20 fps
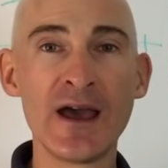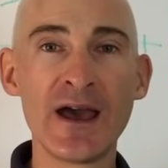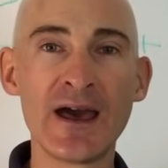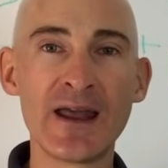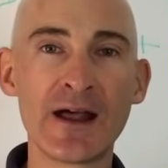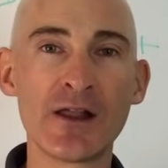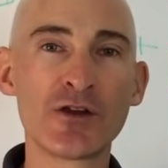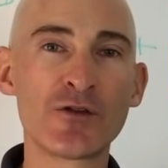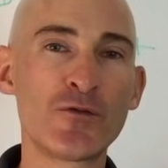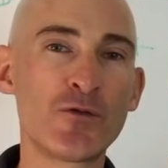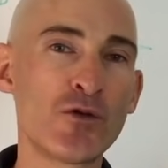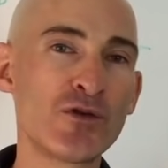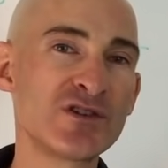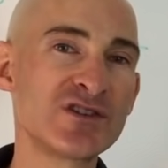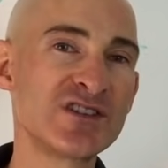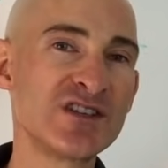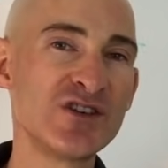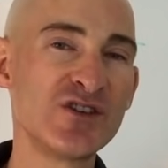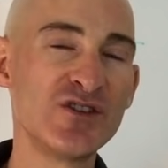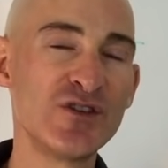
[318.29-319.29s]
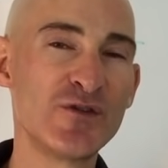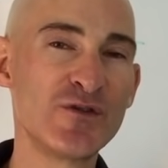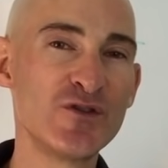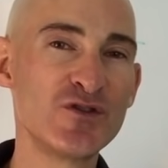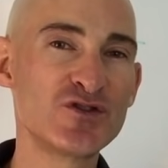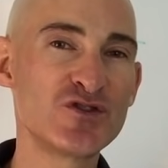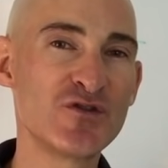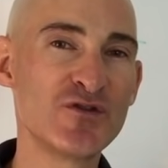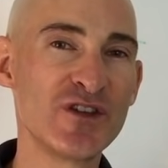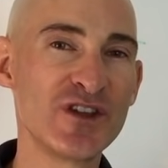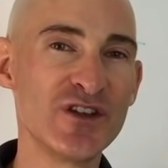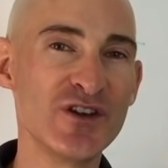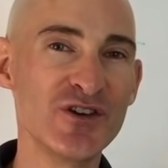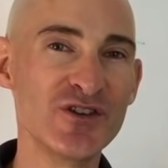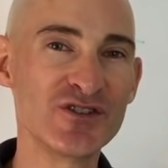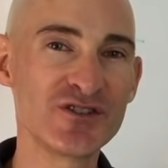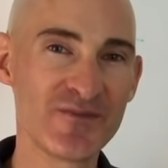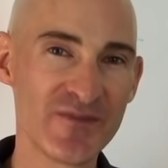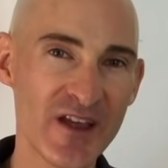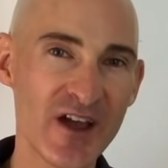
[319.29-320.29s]
and I look forward to seeing you in the future
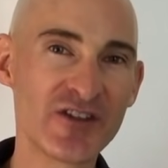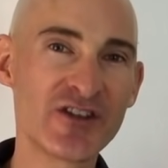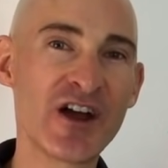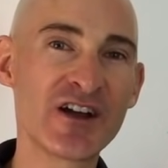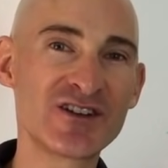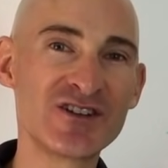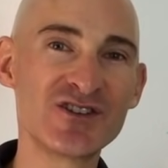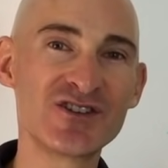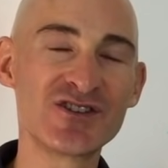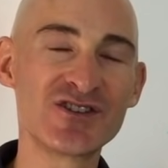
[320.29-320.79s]
videos. I'll talk to you